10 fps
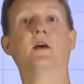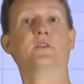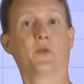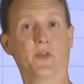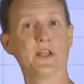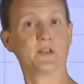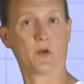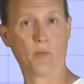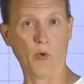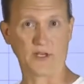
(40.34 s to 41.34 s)
So these
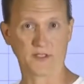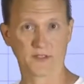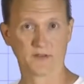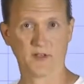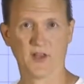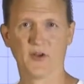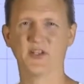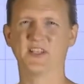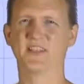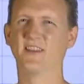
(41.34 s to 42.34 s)
are points. They're
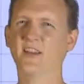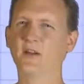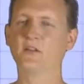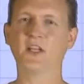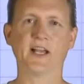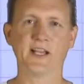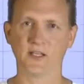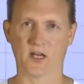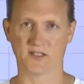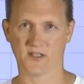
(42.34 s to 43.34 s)
just little tiny
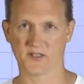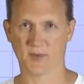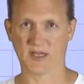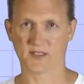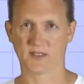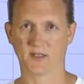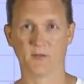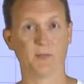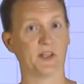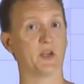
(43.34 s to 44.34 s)
dots in space,
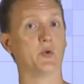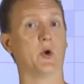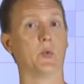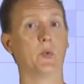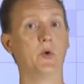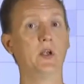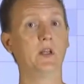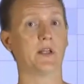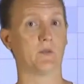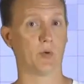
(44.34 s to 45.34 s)
but they do a
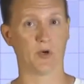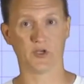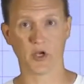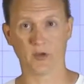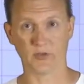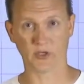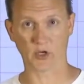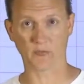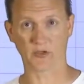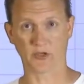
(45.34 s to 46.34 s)
really important job in
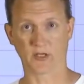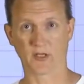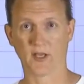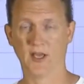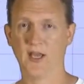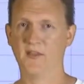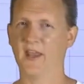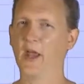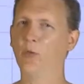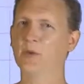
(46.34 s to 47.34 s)
geometry.
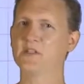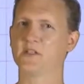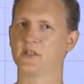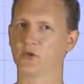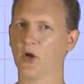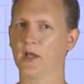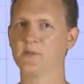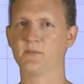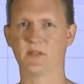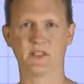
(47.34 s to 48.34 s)
They help us describe
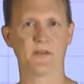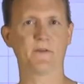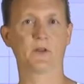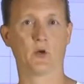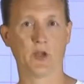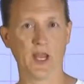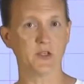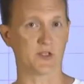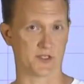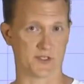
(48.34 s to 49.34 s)
specific
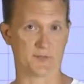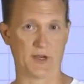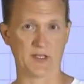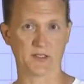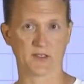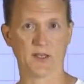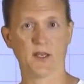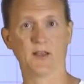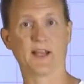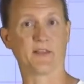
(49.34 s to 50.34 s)
locations in space,
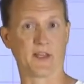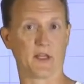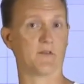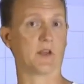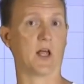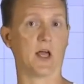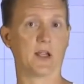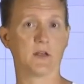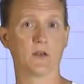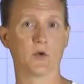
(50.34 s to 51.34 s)
like the end of a
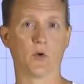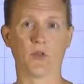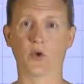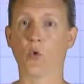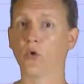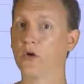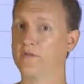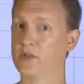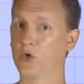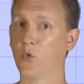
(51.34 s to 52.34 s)
line, or the corner
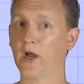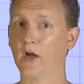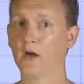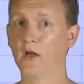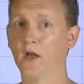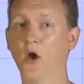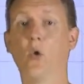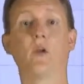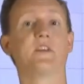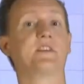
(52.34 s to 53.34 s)
of a square,
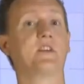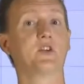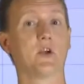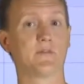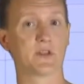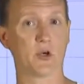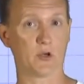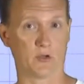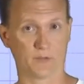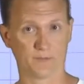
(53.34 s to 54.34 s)
or the center of a
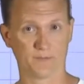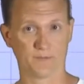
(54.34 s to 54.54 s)
circle.